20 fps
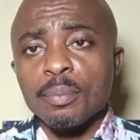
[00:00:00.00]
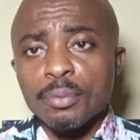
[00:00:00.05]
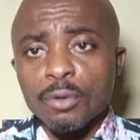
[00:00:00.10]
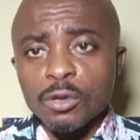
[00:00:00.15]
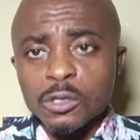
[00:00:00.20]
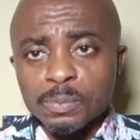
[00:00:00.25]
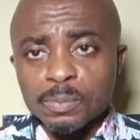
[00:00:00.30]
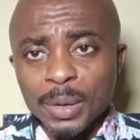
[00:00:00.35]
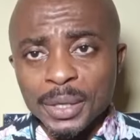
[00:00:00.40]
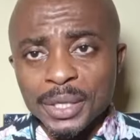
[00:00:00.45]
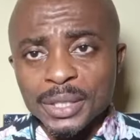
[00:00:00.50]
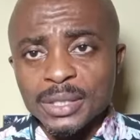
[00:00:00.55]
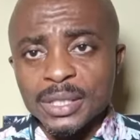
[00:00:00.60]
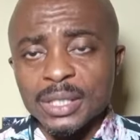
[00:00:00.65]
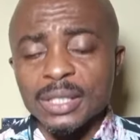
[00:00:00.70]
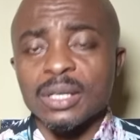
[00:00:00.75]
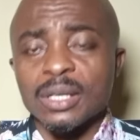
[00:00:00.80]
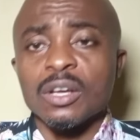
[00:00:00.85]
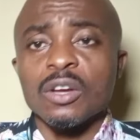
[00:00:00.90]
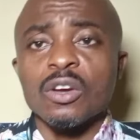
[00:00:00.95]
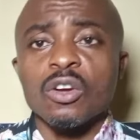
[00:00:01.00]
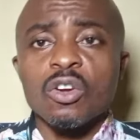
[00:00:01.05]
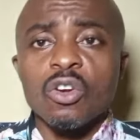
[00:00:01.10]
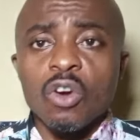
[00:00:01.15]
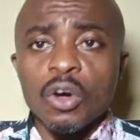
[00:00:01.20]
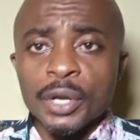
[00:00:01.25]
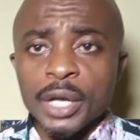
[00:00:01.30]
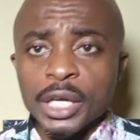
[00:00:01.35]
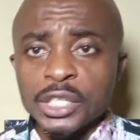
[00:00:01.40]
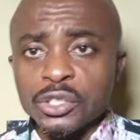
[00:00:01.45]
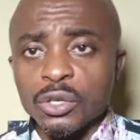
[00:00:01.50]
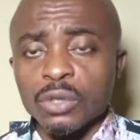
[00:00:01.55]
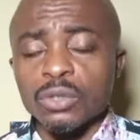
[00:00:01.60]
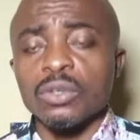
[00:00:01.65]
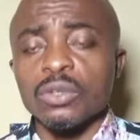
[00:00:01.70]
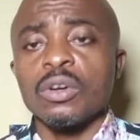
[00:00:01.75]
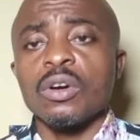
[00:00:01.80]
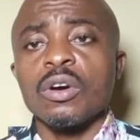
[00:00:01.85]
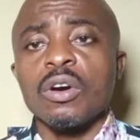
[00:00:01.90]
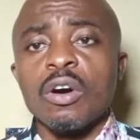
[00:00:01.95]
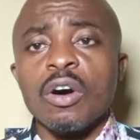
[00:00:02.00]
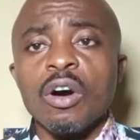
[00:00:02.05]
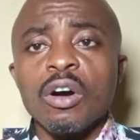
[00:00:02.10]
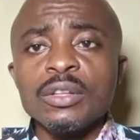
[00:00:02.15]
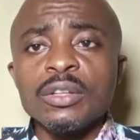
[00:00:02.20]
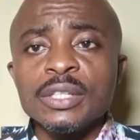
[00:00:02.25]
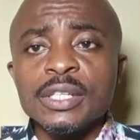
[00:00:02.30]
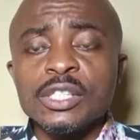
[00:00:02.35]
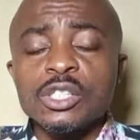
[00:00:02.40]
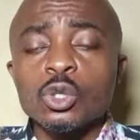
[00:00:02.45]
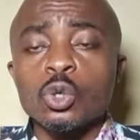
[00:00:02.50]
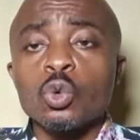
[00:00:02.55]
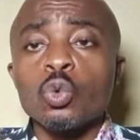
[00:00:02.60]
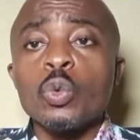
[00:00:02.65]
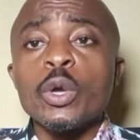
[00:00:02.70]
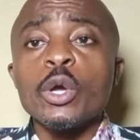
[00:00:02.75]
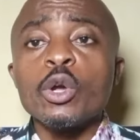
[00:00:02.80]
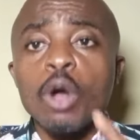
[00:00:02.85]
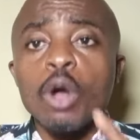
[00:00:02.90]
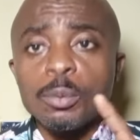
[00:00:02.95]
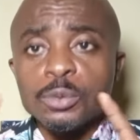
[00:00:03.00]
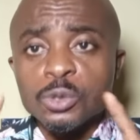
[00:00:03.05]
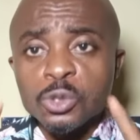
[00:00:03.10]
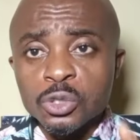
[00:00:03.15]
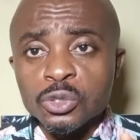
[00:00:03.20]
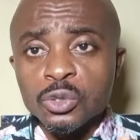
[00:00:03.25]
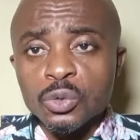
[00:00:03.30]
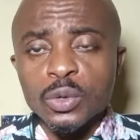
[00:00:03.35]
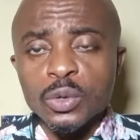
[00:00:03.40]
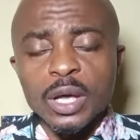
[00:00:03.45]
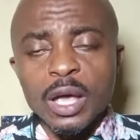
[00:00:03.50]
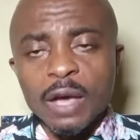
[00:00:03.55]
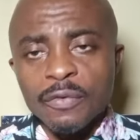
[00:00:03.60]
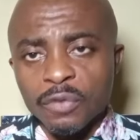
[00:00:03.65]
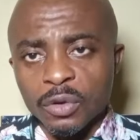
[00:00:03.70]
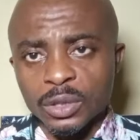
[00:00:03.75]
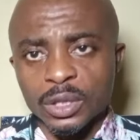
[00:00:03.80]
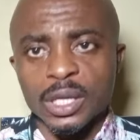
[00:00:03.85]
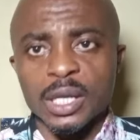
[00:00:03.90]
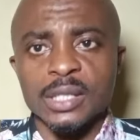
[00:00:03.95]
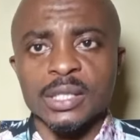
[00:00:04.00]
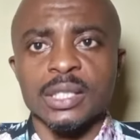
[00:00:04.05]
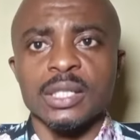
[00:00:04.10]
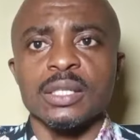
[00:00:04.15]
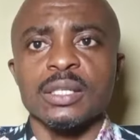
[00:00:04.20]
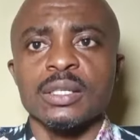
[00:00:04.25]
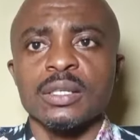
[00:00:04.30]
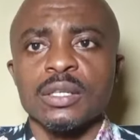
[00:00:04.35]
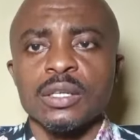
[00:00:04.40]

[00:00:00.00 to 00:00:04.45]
prosperity, connection, all this will come to you effortlessly.